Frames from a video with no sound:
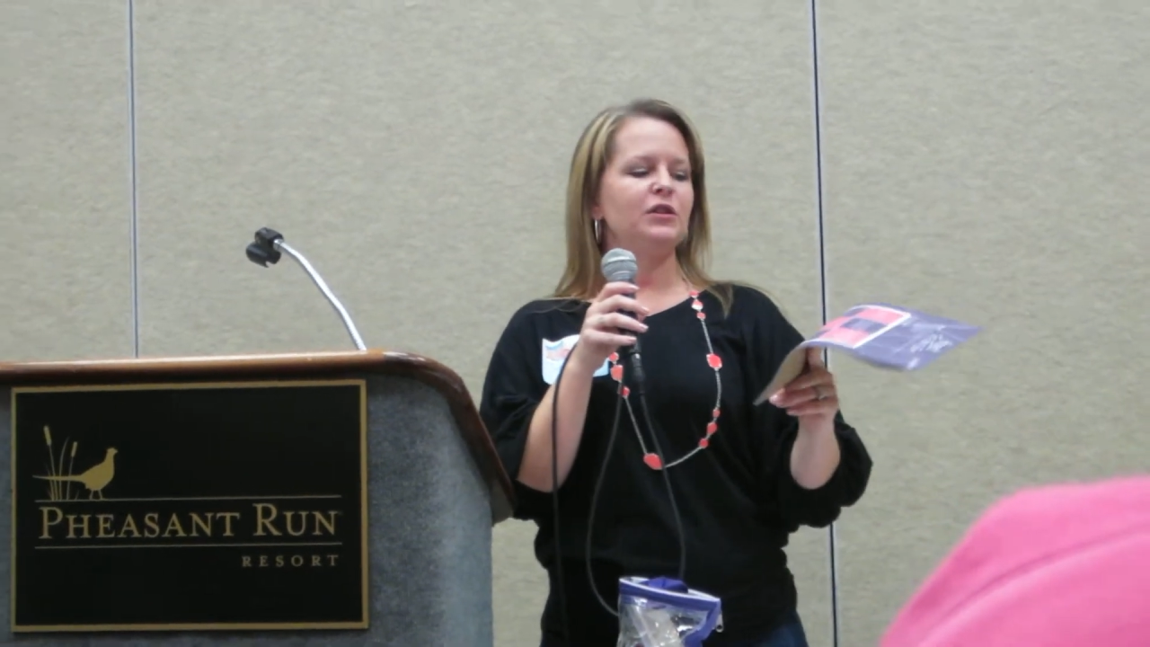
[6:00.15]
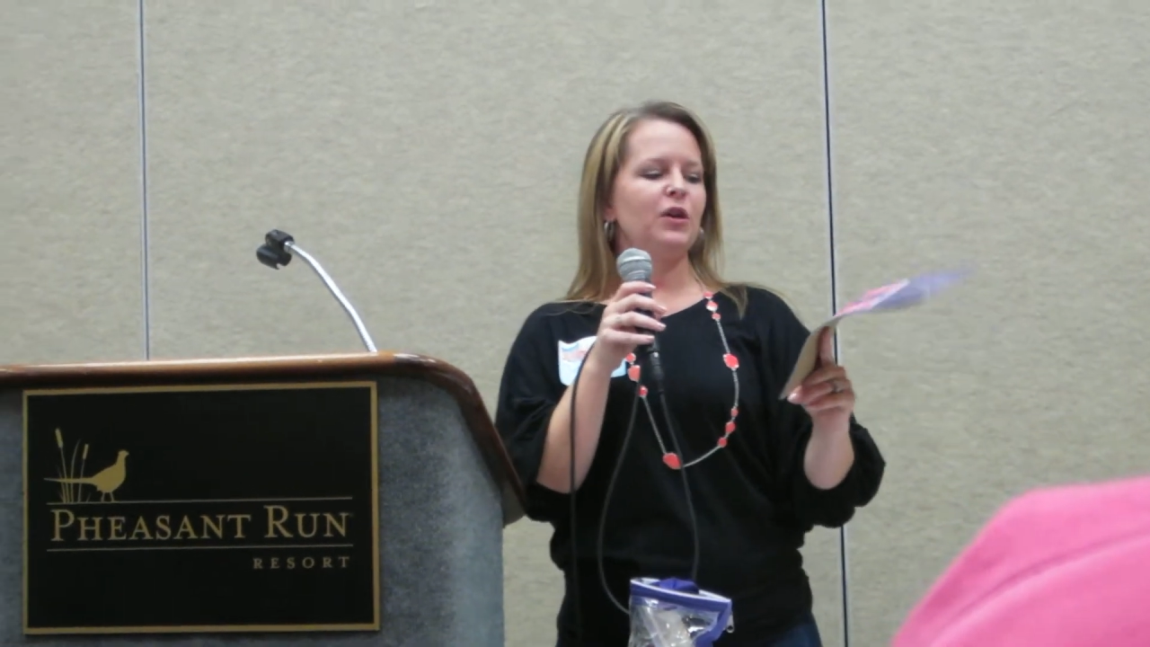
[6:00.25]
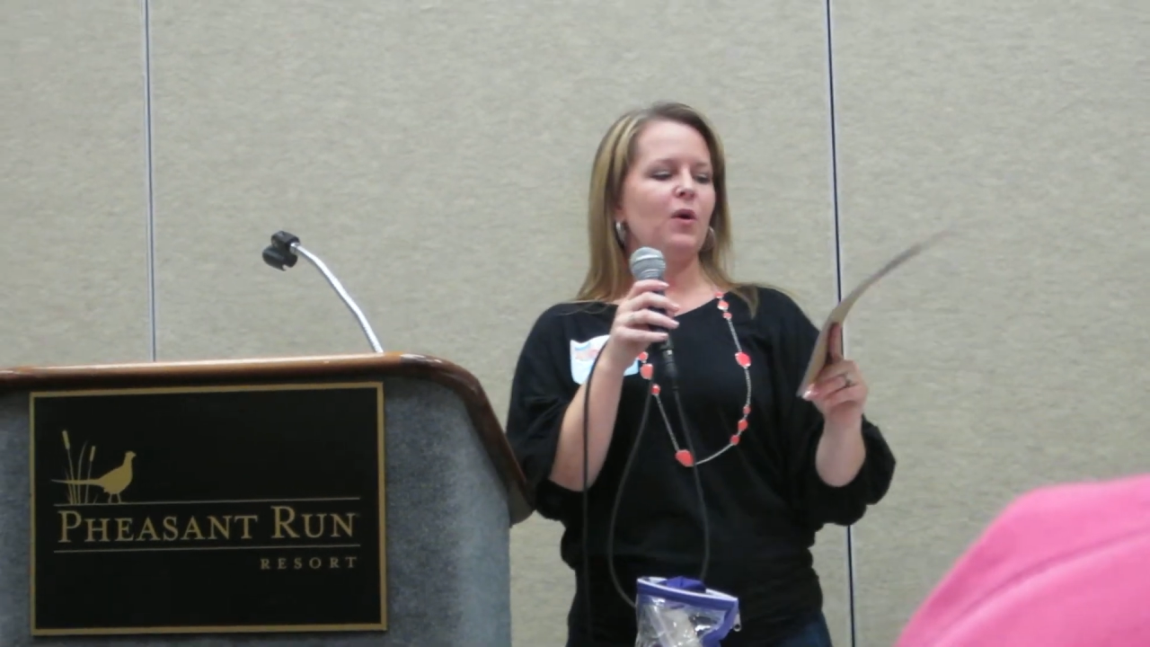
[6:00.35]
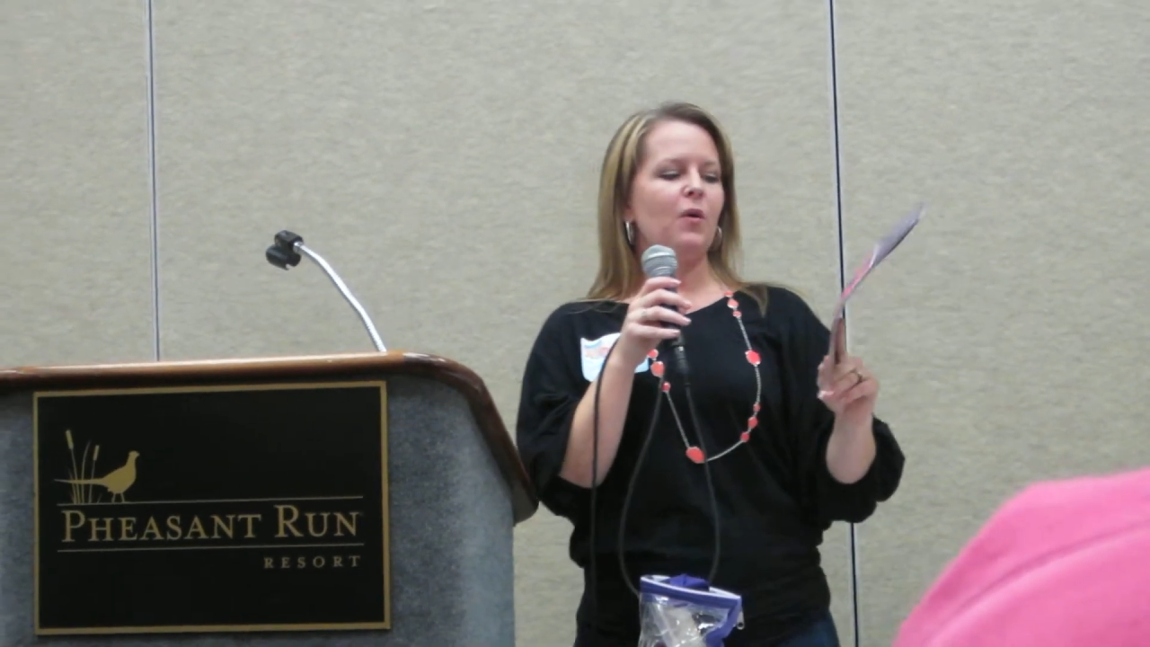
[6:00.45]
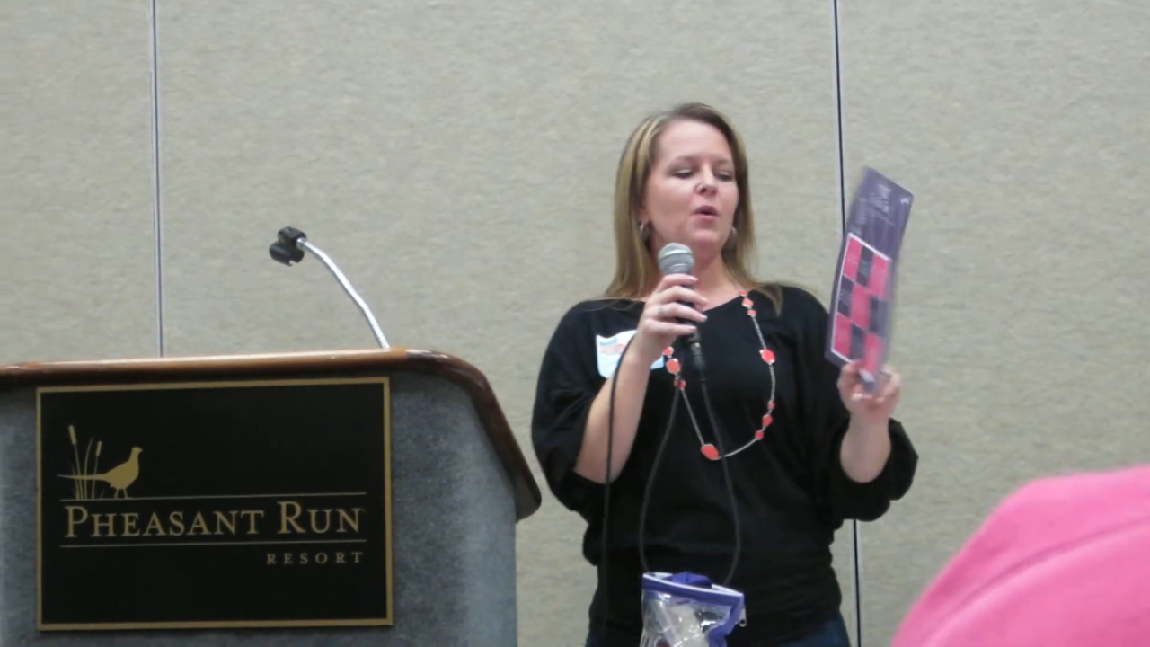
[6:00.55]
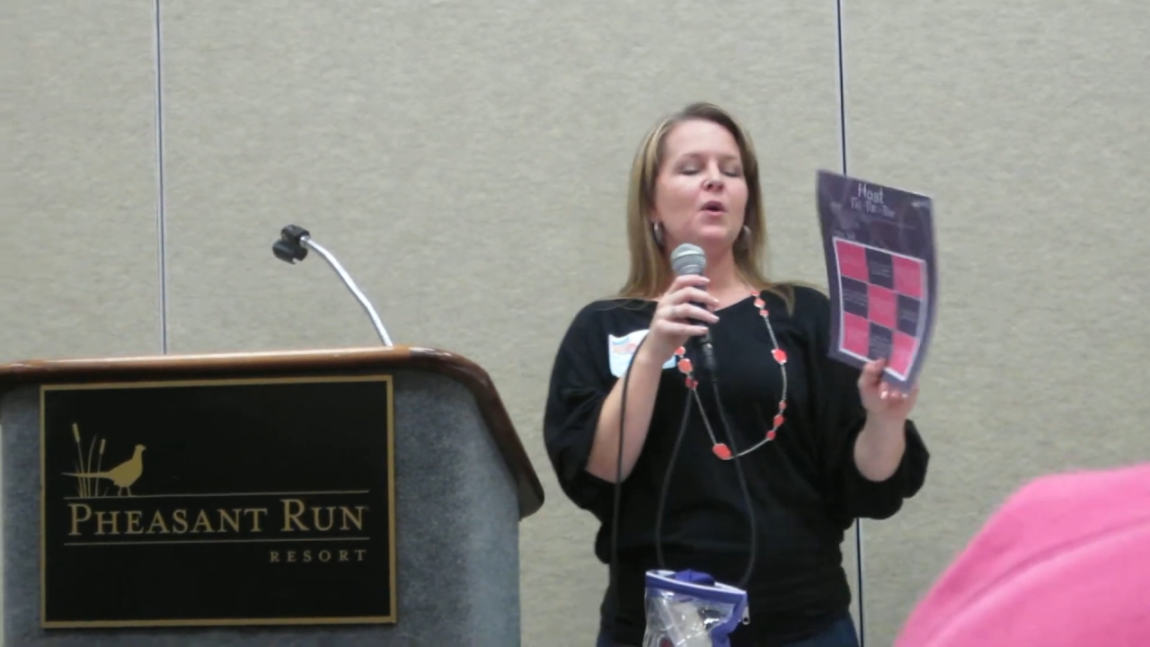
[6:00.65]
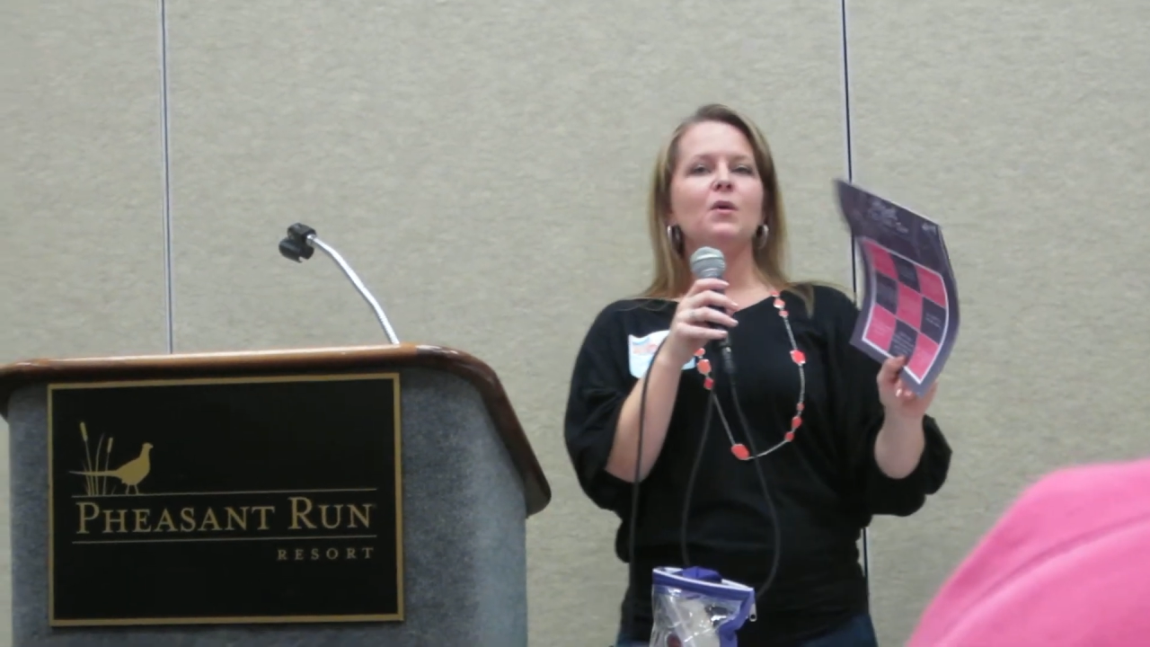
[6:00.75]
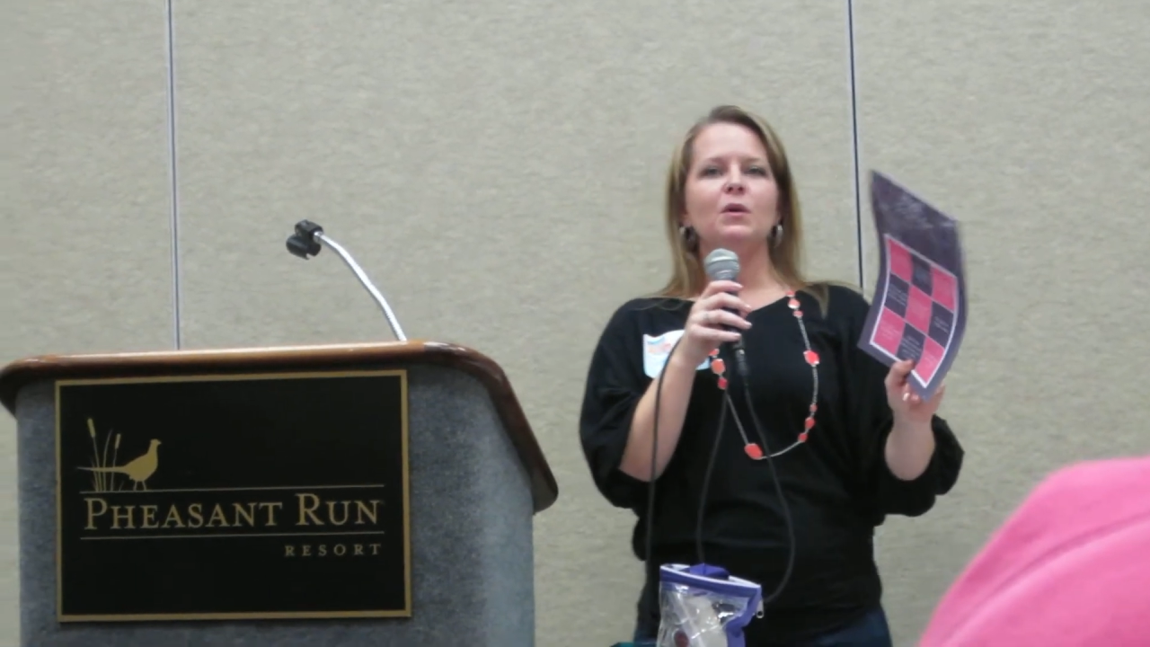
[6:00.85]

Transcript: So